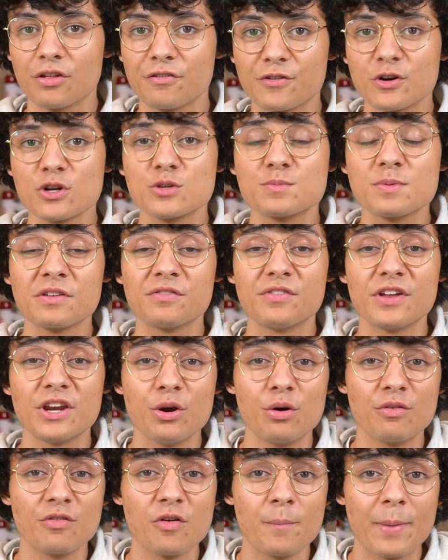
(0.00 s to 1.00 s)
The first big
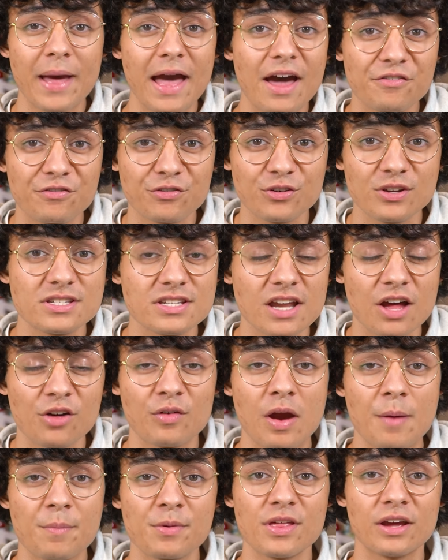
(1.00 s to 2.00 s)
video of a bad freestyle
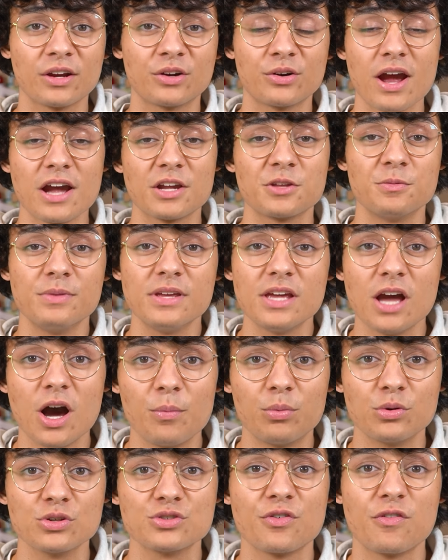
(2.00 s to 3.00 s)
rapper that cracked me
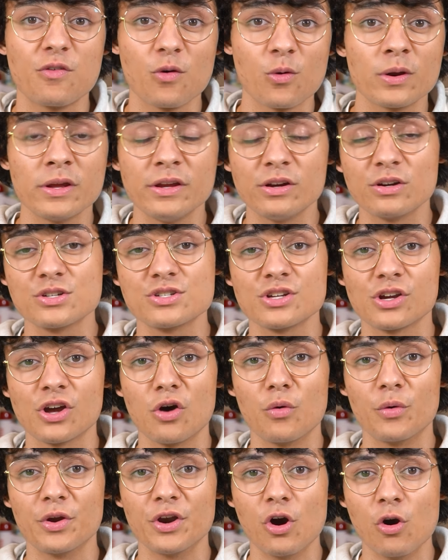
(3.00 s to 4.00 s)
up was 4 years ago when